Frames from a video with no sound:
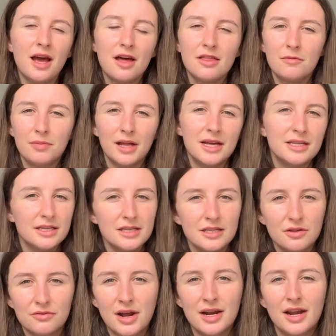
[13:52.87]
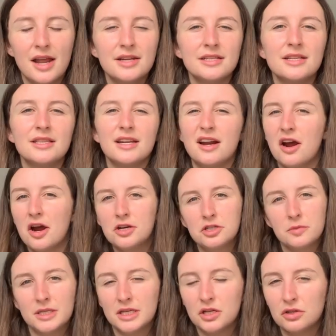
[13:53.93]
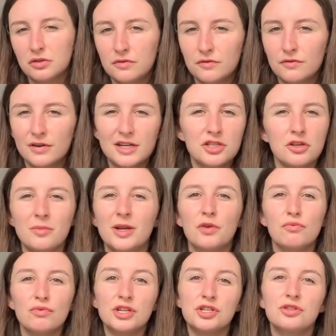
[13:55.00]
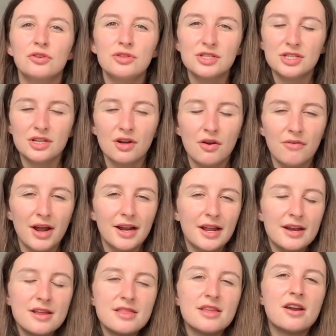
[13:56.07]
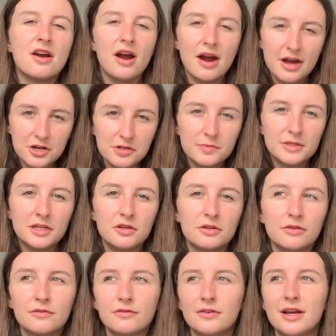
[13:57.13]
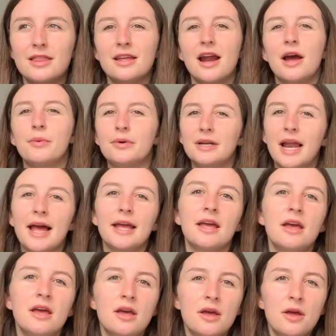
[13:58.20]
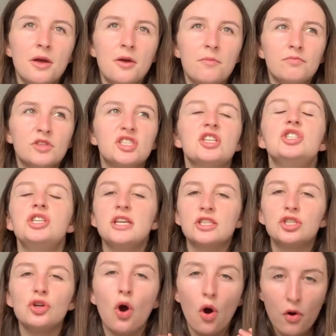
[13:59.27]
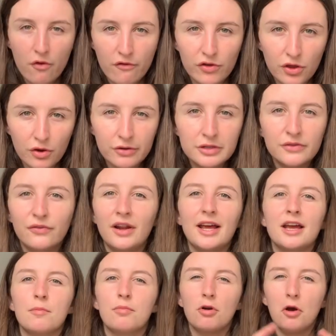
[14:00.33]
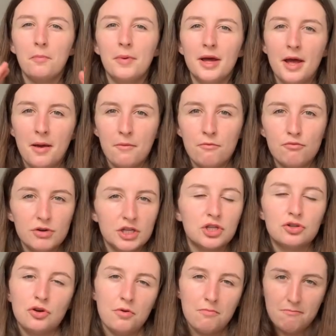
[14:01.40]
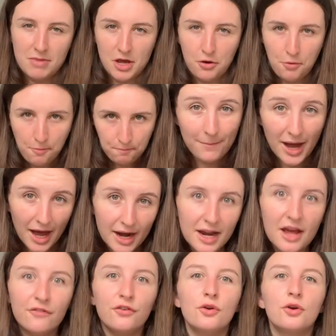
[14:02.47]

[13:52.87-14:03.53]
other places around London that are 100% gluten-free, so many restaurants that around London that are 100% gluten-free that I would like suggest over those for like a proper restaurant meal. But if